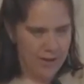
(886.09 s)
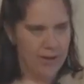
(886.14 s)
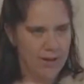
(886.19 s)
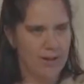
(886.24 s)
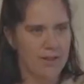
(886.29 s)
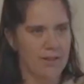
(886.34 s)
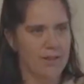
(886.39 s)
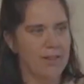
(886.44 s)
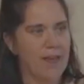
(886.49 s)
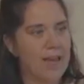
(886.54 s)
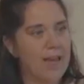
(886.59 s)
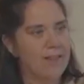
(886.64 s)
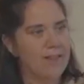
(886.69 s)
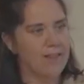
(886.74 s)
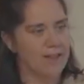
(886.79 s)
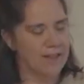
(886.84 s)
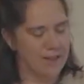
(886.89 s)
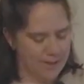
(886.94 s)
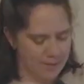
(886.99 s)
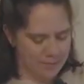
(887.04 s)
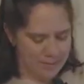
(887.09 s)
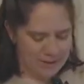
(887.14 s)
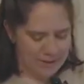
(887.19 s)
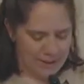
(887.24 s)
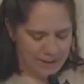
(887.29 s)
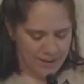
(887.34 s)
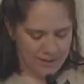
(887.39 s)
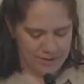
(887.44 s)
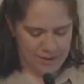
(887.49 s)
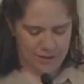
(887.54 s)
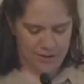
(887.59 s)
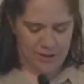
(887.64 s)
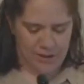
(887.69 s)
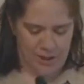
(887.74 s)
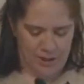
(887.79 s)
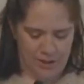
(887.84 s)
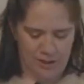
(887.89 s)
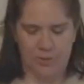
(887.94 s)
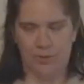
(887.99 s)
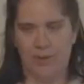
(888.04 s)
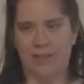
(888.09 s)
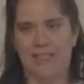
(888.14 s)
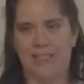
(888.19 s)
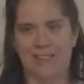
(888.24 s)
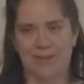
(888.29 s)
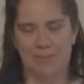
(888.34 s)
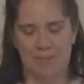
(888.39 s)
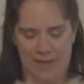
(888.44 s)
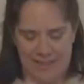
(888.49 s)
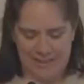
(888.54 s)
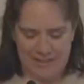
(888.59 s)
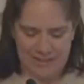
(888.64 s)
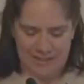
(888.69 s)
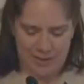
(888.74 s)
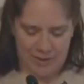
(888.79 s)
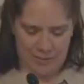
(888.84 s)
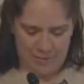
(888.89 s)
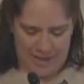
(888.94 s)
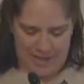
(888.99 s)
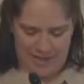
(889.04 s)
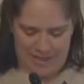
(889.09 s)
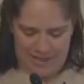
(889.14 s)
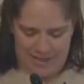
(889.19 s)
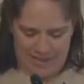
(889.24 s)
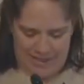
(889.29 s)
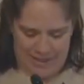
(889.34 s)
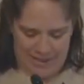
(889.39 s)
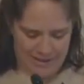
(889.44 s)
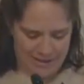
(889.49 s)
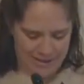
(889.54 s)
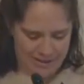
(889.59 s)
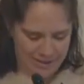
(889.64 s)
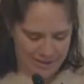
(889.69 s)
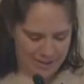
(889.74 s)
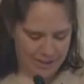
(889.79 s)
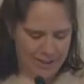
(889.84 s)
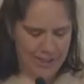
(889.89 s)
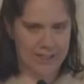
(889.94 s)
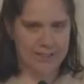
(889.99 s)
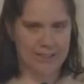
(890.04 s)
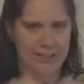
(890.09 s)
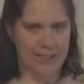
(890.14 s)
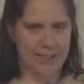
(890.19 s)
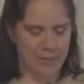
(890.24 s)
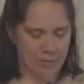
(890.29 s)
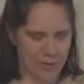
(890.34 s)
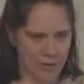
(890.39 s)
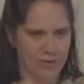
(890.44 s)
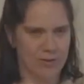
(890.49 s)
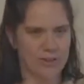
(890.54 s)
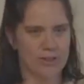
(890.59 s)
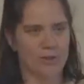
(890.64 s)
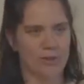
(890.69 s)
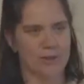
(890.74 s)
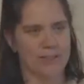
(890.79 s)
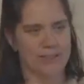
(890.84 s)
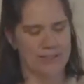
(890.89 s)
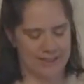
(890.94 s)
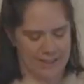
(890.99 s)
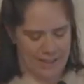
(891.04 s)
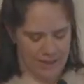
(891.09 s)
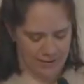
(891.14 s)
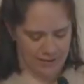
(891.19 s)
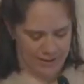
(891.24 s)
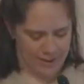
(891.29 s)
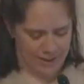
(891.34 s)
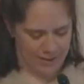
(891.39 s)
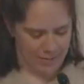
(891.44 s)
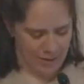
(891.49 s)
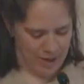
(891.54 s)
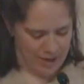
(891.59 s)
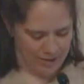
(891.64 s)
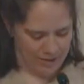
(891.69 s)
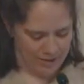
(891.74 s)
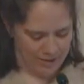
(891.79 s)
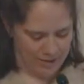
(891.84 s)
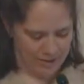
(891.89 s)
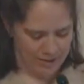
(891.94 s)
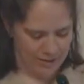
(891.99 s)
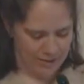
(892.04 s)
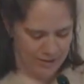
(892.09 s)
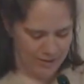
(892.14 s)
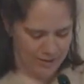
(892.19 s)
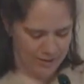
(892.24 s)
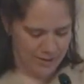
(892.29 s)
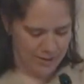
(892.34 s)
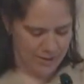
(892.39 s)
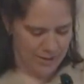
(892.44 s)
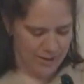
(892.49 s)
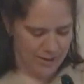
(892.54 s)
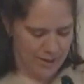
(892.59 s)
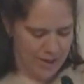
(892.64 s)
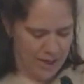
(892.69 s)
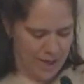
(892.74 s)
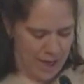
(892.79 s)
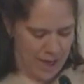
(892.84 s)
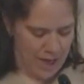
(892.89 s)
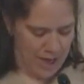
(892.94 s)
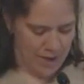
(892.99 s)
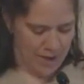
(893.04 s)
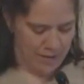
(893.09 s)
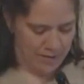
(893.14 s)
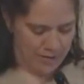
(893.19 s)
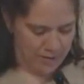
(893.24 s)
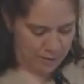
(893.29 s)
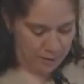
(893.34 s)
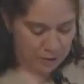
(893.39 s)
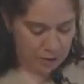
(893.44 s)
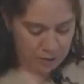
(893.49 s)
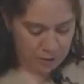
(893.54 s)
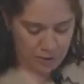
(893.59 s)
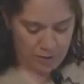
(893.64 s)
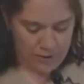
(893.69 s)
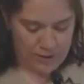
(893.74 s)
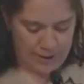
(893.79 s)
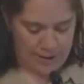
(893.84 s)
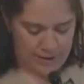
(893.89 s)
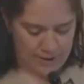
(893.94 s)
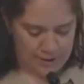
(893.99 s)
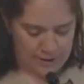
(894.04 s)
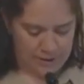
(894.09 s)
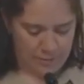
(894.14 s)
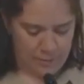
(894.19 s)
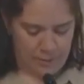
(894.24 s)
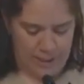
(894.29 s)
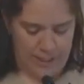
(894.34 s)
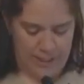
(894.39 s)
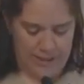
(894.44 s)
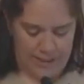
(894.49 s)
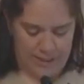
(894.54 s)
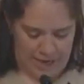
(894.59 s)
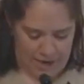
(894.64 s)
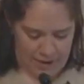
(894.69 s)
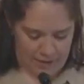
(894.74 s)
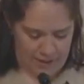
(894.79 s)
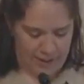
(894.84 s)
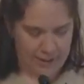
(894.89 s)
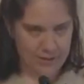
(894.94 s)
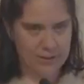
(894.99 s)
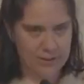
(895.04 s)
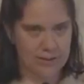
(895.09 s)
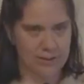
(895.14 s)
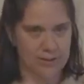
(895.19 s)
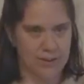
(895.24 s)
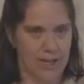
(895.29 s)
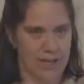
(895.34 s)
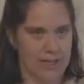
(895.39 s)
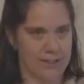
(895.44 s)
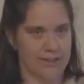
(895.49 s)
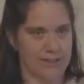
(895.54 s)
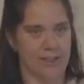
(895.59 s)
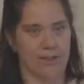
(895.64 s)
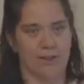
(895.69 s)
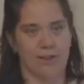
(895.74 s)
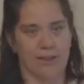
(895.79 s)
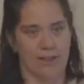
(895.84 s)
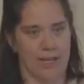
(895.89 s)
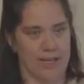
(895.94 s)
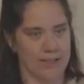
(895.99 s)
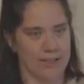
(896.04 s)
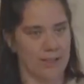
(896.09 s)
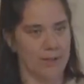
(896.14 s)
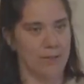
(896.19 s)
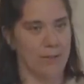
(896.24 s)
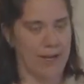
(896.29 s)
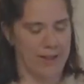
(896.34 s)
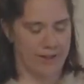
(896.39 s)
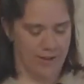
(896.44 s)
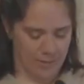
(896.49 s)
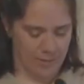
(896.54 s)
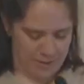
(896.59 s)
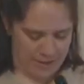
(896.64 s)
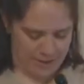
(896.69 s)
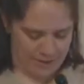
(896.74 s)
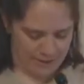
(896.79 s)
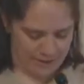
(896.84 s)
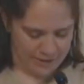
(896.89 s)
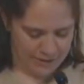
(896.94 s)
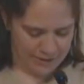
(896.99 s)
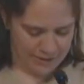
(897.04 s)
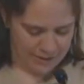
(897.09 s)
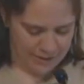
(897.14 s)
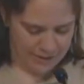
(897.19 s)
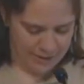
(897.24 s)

they then themselves are charged with this messy humanity as they move into a Scout-led model. The patrol leaders plan the outings as they are elected by their peers.